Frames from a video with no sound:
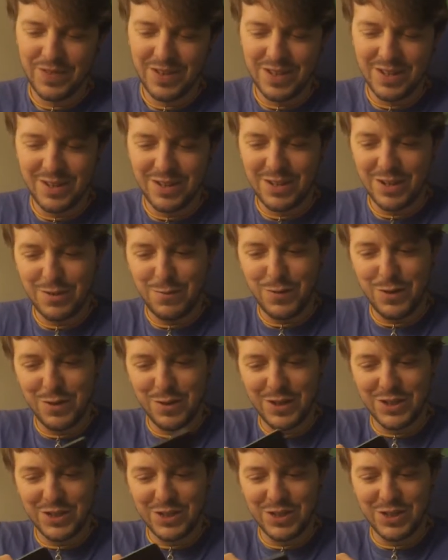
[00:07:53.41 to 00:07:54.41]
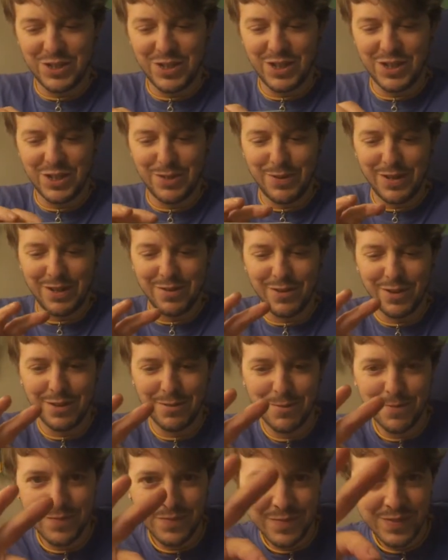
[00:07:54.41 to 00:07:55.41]
I don't know if you guys can see this, let me get it right.
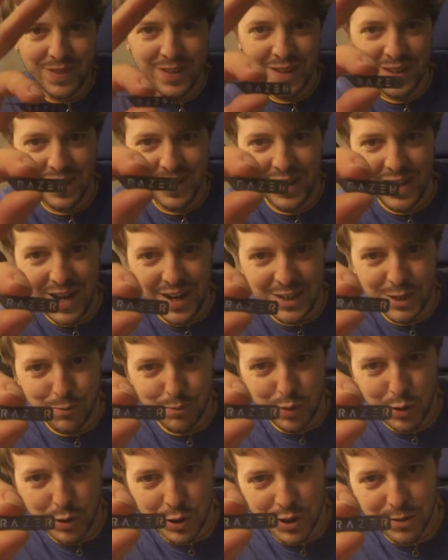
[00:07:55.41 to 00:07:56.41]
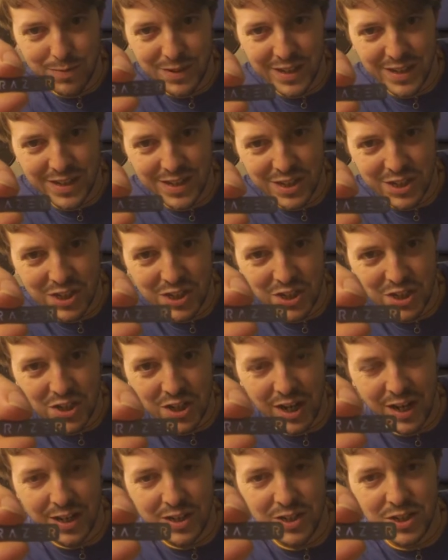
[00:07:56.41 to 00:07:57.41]
That is possibly the
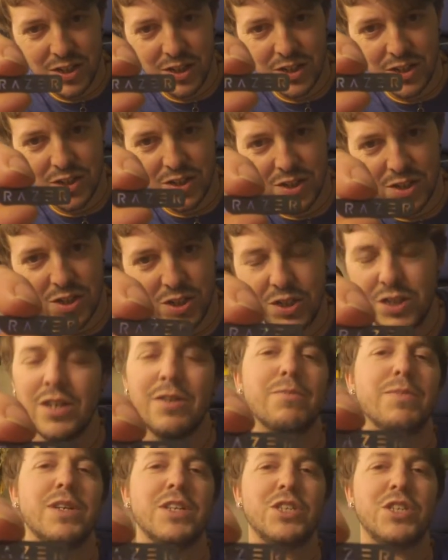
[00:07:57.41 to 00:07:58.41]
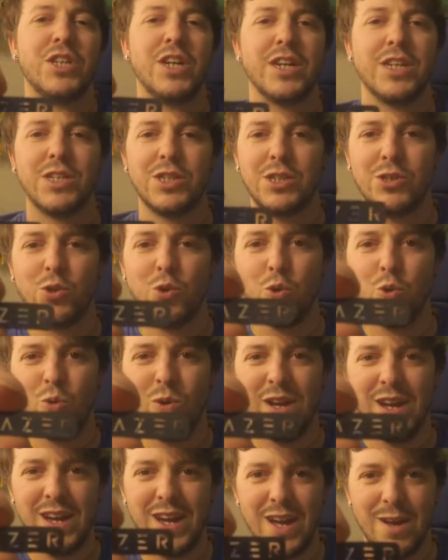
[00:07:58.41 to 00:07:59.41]
sexiest SIM eject
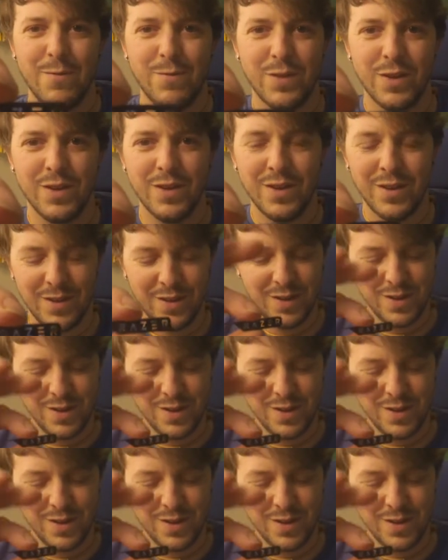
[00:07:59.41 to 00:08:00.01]
tool ever.